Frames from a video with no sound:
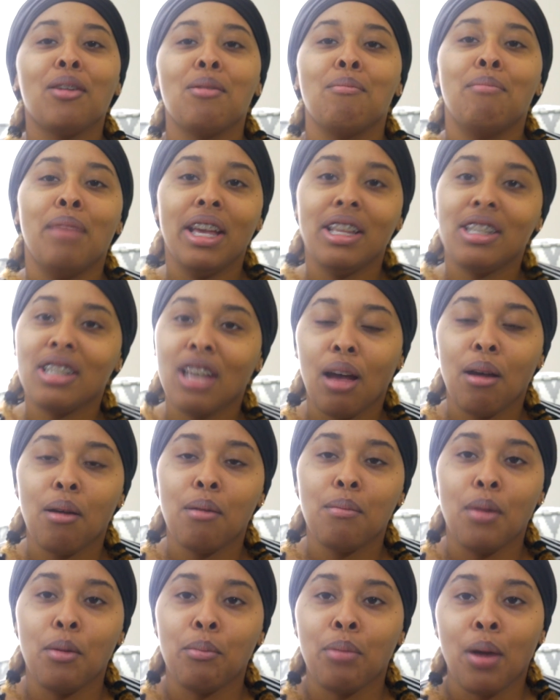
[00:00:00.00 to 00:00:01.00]
a
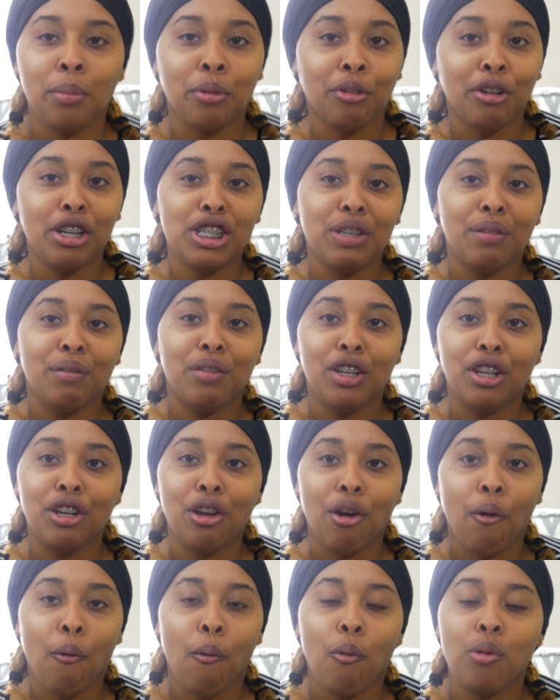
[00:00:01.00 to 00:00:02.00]
bedtime preparation
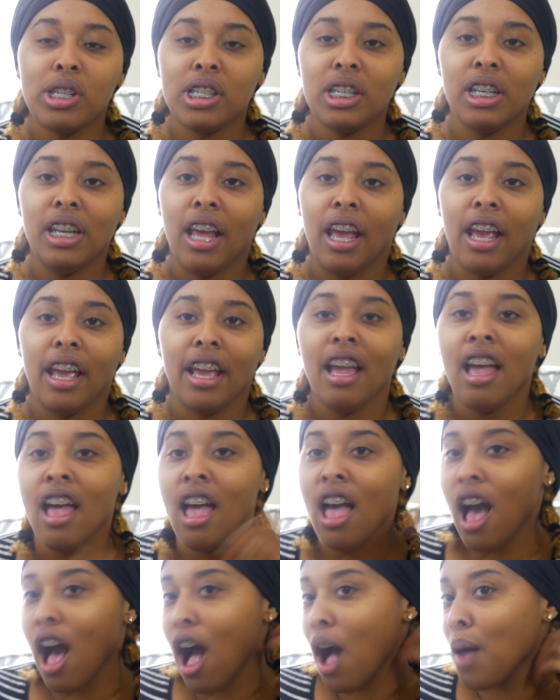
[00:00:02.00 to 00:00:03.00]
video today.
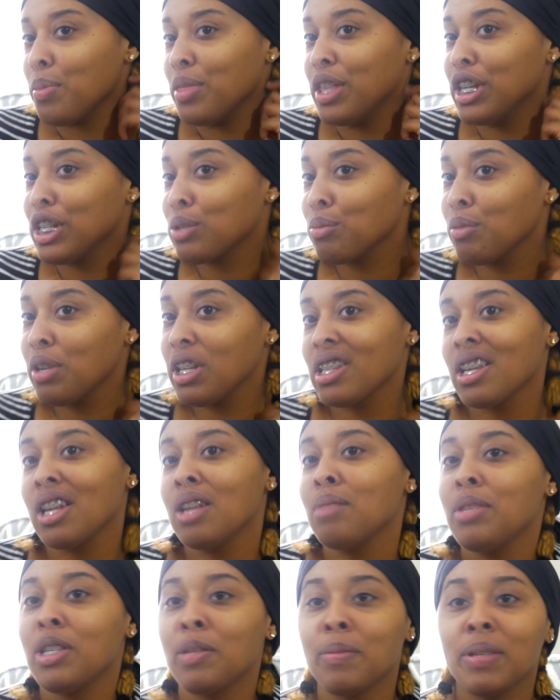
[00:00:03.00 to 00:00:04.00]
This one is going
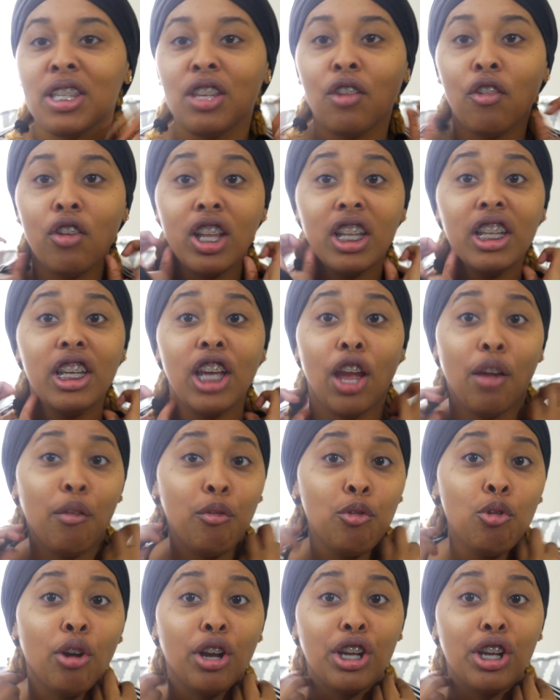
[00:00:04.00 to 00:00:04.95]
to be specifically if you're